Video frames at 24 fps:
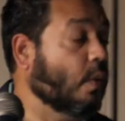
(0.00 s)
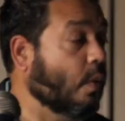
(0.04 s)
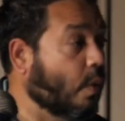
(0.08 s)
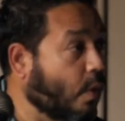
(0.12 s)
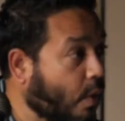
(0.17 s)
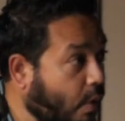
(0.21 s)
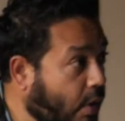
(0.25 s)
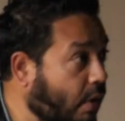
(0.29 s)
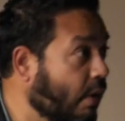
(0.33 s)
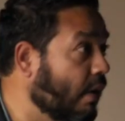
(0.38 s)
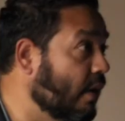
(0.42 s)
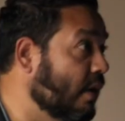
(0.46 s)

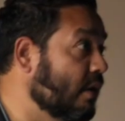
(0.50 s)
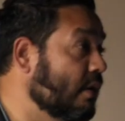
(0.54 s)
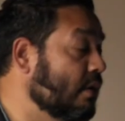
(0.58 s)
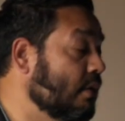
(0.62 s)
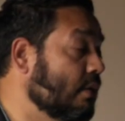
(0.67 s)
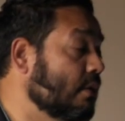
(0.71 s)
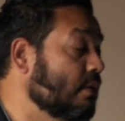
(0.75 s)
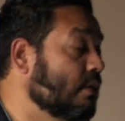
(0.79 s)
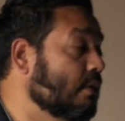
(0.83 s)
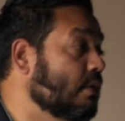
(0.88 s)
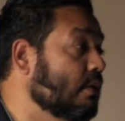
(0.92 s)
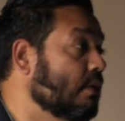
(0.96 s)

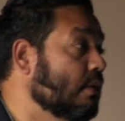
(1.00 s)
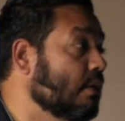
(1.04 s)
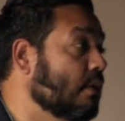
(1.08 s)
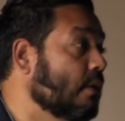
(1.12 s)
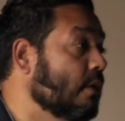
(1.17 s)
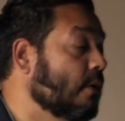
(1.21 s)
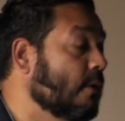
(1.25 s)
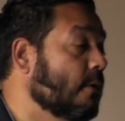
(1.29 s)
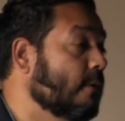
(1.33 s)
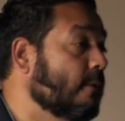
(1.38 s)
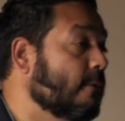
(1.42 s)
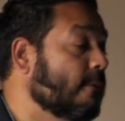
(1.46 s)
Or
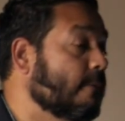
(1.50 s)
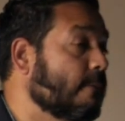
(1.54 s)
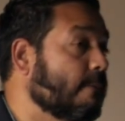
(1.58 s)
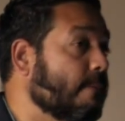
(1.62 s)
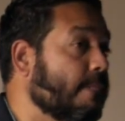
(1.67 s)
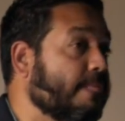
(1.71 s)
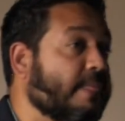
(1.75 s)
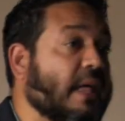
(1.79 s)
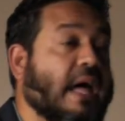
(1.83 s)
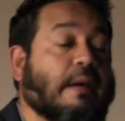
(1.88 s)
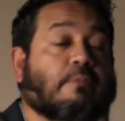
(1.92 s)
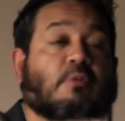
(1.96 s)

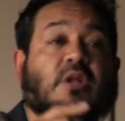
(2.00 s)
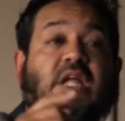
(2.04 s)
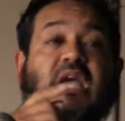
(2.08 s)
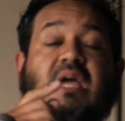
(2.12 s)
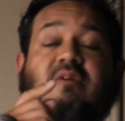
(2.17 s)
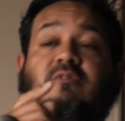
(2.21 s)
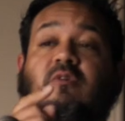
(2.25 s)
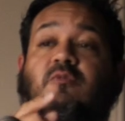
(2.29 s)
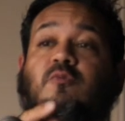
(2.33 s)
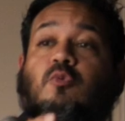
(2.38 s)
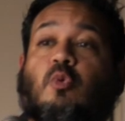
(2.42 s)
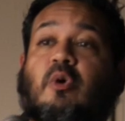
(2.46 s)
I'm going to
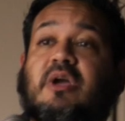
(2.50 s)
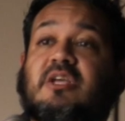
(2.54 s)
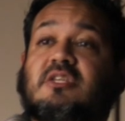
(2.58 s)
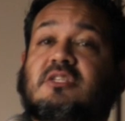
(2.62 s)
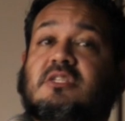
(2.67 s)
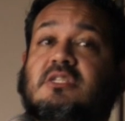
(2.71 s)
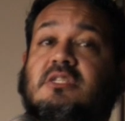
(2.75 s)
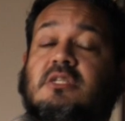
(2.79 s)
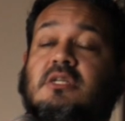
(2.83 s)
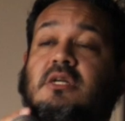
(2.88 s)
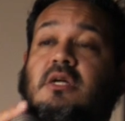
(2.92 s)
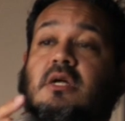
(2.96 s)
give a
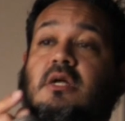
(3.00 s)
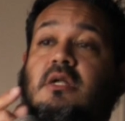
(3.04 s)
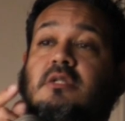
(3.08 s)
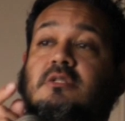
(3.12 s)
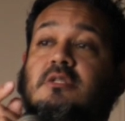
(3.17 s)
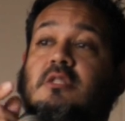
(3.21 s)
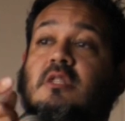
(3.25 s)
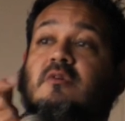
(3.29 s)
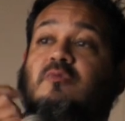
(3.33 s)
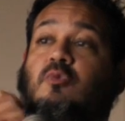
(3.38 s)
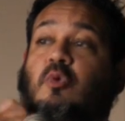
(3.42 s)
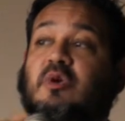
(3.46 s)
voice
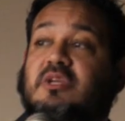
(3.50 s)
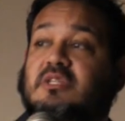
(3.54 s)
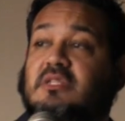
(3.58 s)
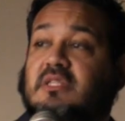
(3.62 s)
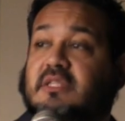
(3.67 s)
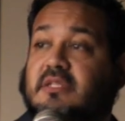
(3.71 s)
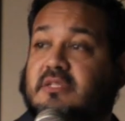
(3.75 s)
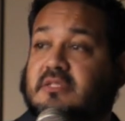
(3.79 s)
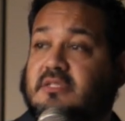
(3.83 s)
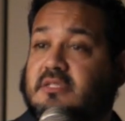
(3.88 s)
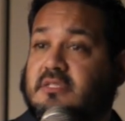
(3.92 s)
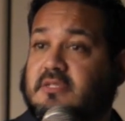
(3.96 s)
to the
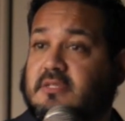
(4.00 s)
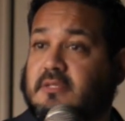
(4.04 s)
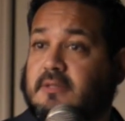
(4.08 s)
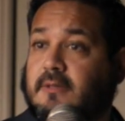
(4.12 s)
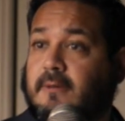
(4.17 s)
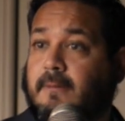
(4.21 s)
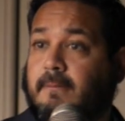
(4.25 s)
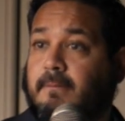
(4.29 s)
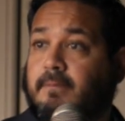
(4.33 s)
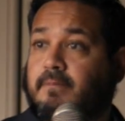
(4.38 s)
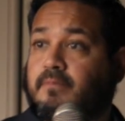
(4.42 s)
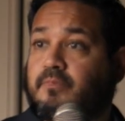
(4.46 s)
voiceless,
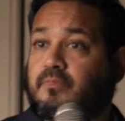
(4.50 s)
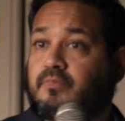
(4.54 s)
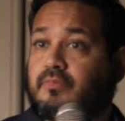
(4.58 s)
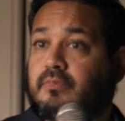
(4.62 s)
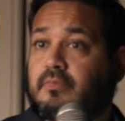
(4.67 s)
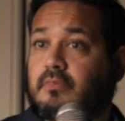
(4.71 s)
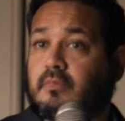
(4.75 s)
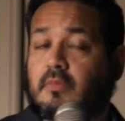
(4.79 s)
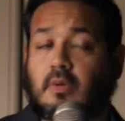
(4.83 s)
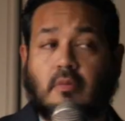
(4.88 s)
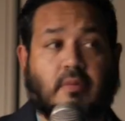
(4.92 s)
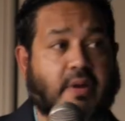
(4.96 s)

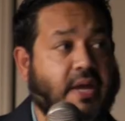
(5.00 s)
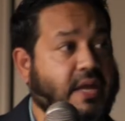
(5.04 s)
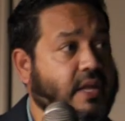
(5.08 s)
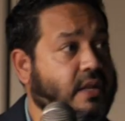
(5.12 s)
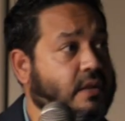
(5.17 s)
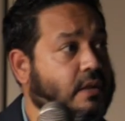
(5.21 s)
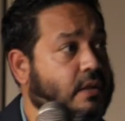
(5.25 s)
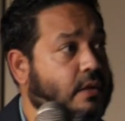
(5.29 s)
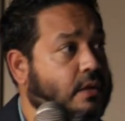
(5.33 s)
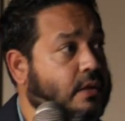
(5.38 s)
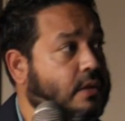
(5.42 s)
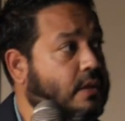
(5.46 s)

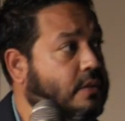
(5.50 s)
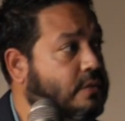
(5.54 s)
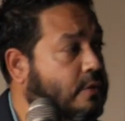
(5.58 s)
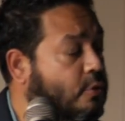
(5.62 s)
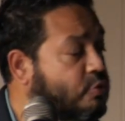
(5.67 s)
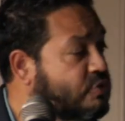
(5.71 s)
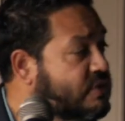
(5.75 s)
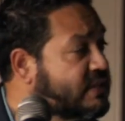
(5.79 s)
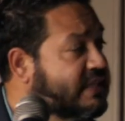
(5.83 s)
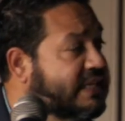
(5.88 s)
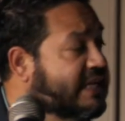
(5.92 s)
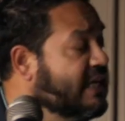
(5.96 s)
right?
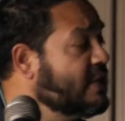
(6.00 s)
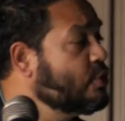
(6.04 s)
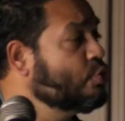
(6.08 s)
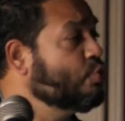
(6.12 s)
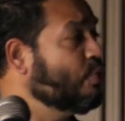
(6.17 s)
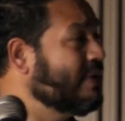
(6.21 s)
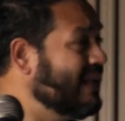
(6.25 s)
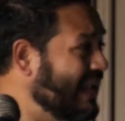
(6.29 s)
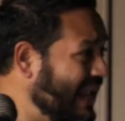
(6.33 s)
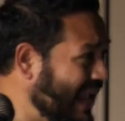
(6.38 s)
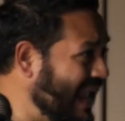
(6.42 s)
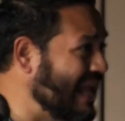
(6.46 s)
Those kids
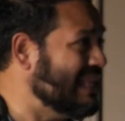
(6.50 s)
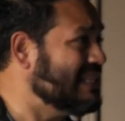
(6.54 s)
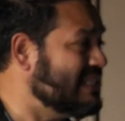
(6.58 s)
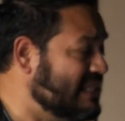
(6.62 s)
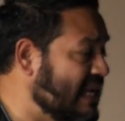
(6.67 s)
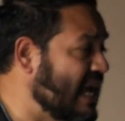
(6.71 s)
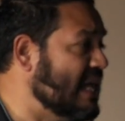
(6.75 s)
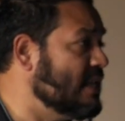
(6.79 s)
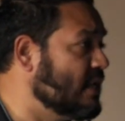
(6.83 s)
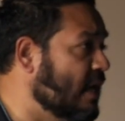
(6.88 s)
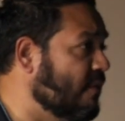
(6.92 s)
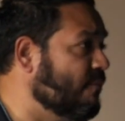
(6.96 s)
who can't
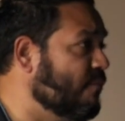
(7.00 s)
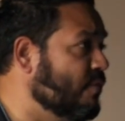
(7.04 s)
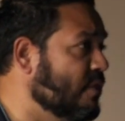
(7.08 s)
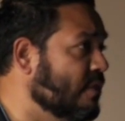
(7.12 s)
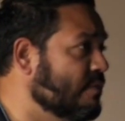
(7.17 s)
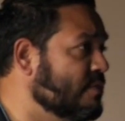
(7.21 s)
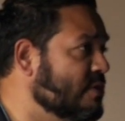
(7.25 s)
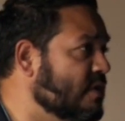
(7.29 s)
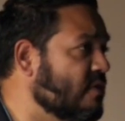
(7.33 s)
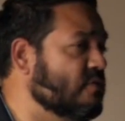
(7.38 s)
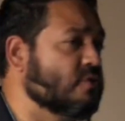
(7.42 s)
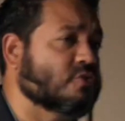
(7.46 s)
stand up for
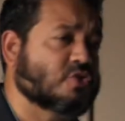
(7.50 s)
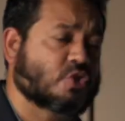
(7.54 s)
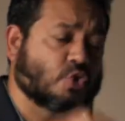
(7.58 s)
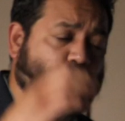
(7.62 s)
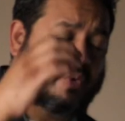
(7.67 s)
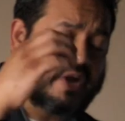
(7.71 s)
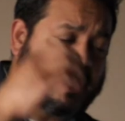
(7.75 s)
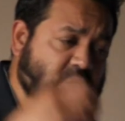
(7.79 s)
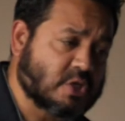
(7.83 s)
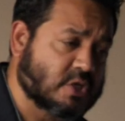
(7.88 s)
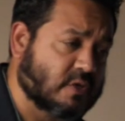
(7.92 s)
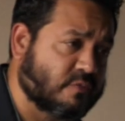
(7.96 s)
themselves, they're
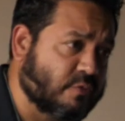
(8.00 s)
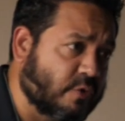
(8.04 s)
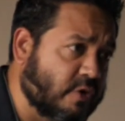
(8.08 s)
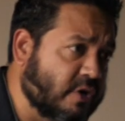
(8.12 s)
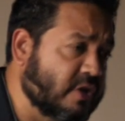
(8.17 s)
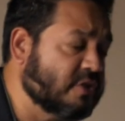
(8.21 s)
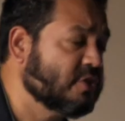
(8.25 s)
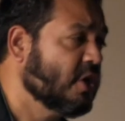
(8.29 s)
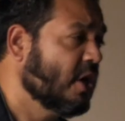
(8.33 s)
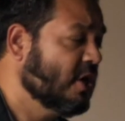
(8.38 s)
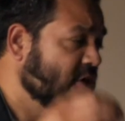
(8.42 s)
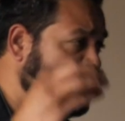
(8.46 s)
so
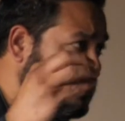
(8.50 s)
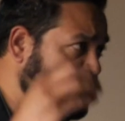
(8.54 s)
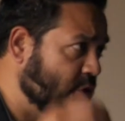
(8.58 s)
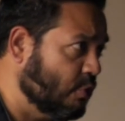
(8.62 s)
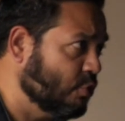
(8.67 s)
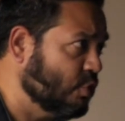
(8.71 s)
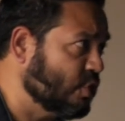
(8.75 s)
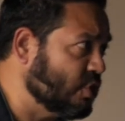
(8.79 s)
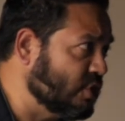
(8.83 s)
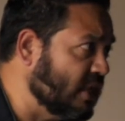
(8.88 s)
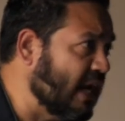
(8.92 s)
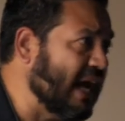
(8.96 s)
introverted,
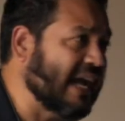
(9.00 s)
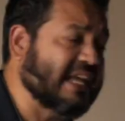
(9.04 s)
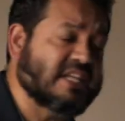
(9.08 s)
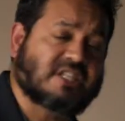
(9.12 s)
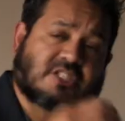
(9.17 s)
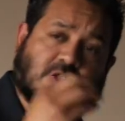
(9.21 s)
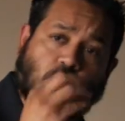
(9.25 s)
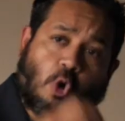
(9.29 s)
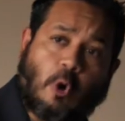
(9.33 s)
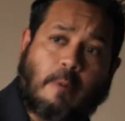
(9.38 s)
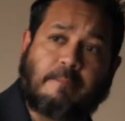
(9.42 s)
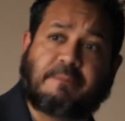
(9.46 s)
so shy,
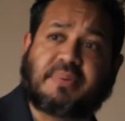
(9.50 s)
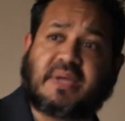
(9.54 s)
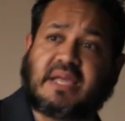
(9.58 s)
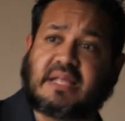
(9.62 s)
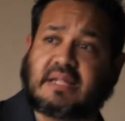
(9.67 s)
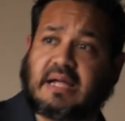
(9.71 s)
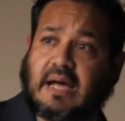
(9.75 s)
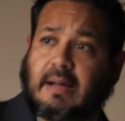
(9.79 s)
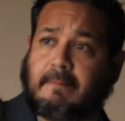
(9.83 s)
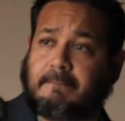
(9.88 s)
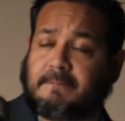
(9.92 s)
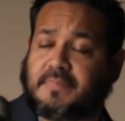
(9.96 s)
so
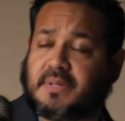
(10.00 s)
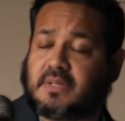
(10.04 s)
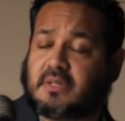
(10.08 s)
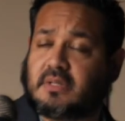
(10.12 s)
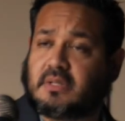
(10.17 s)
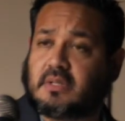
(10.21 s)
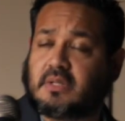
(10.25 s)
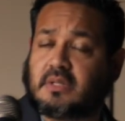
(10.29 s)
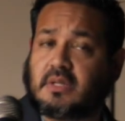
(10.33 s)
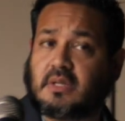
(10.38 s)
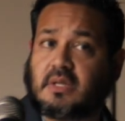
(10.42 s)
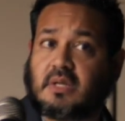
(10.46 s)
beat
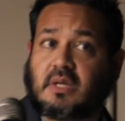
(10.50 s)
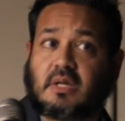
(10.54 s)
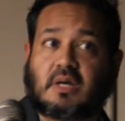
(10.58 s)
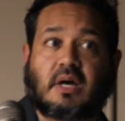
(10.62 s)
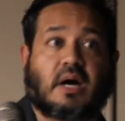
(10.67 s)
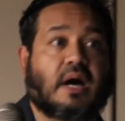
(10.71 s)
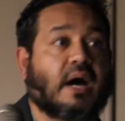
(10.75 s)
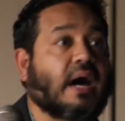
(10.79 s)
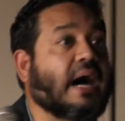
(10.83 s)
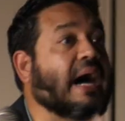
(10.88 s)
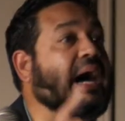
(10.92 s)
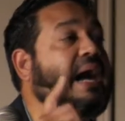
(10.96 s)
up.
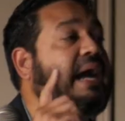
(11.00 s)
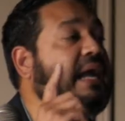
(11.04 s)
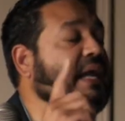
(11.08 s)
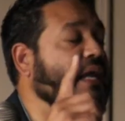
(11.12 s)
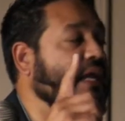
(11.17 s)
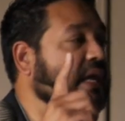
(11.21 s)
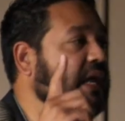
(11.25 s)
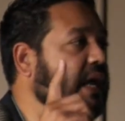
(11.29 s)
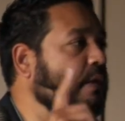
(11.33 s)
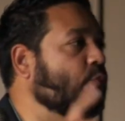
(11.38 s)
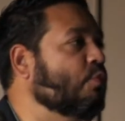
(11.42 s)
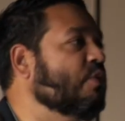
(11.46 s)

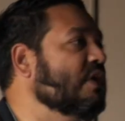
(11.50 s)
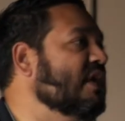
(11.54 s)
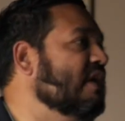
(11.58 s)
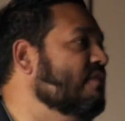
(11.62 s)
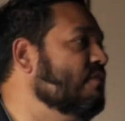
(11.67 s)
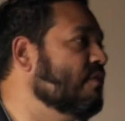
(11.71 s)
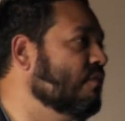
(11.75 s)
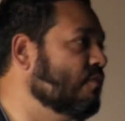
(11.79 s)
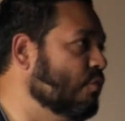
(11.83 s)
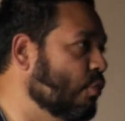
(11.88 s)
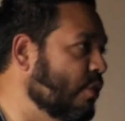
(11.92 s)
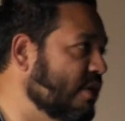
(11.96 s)
I will
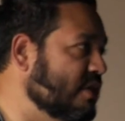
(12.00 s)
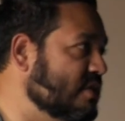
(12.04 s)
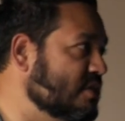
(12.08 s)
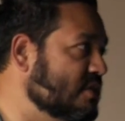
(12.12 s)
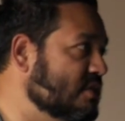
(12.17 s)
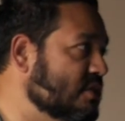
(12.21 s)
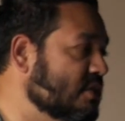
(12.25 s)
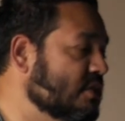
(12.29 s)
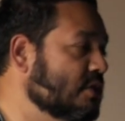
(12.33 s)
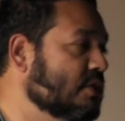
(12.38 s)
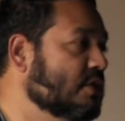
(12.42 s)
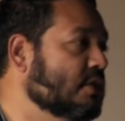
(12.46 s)
give the
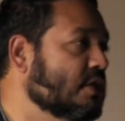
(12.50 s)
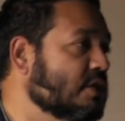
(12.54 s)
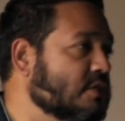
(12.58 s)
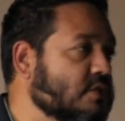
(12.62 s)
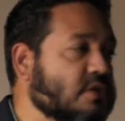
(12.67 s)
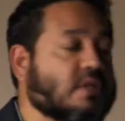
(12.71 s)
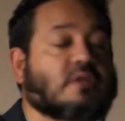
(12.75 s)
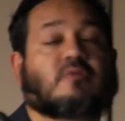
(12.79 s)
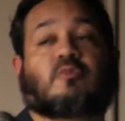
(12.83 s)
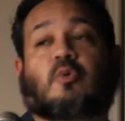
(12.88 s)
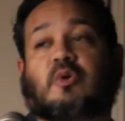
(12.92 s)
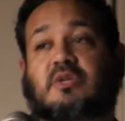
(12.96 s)
voice
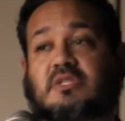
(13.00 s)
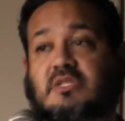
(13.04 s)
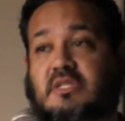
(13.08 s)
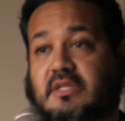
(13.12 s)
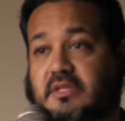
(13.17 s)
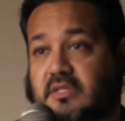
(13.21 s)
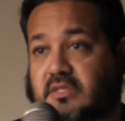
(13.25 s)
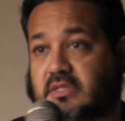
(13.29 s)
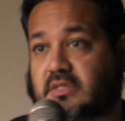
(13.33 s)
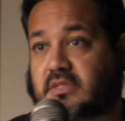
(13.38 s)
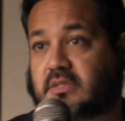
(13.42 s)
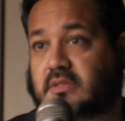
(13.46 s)
to the
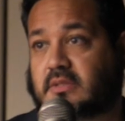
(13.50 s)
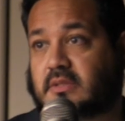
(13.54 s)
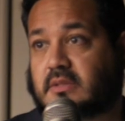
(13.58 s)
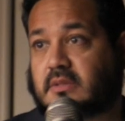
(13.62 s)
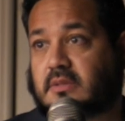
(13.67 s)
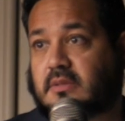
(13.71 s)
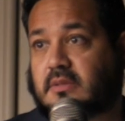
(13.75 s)
voiceless.